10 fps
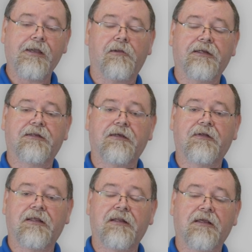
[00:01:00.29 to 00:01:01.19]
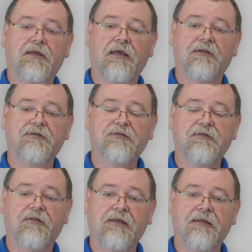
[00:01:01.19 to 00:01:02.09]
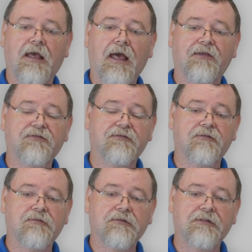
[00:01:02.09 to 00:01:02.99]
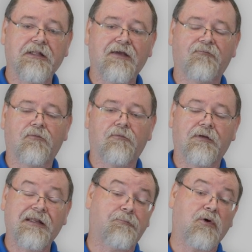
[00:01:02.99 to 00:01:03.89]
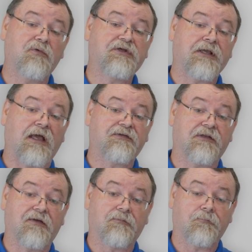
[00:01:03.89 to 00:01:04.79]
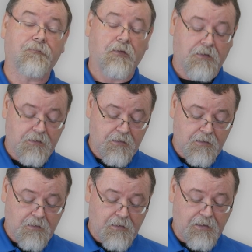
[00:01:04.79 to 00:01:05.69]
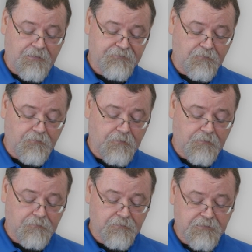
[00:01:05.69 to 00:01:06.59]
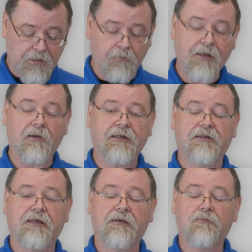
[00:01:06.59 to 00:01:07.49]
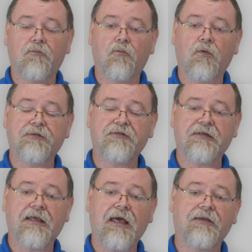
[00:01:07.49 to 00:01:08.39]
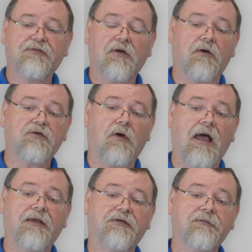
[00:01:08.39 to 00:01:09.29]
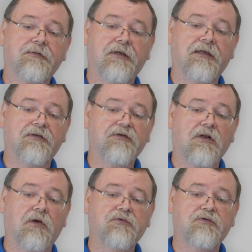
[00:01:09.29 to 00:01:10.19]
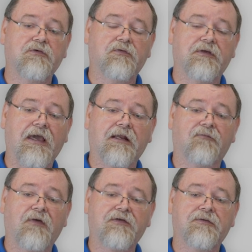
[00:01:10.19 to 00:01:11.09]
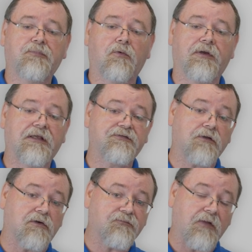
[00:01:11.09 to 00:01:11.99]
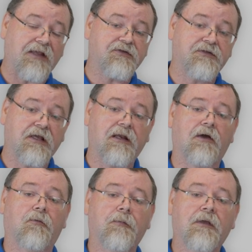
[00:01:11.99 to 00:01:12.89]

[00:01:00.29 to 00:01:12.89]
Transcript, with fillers: LED that indicates the ice level and approaching ice level. Uh, so the yellow LED, once the ice starts rising and gets close to the activation point, it starts flashing yellow.